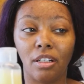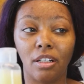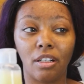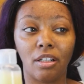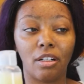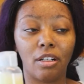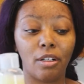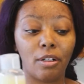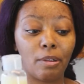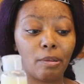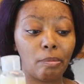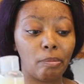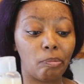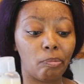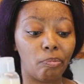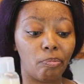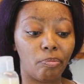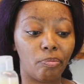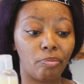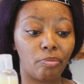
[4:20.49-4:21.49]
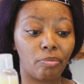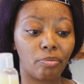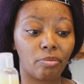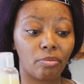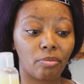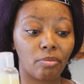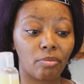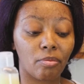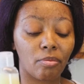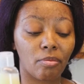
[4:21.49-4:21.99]
I
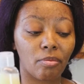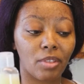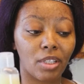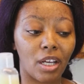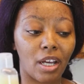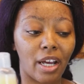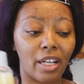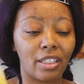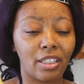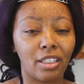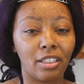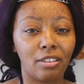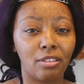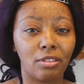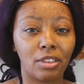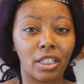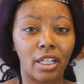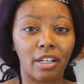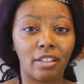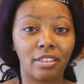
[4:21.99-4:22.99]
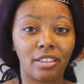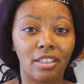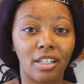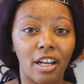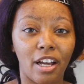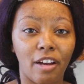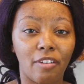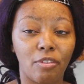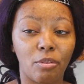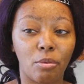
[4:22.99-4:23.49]
did use 1.5
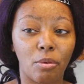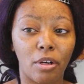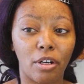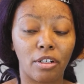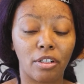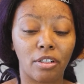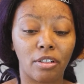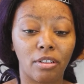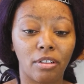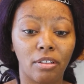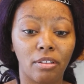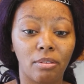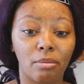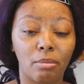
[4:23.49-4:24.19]
ounces of water.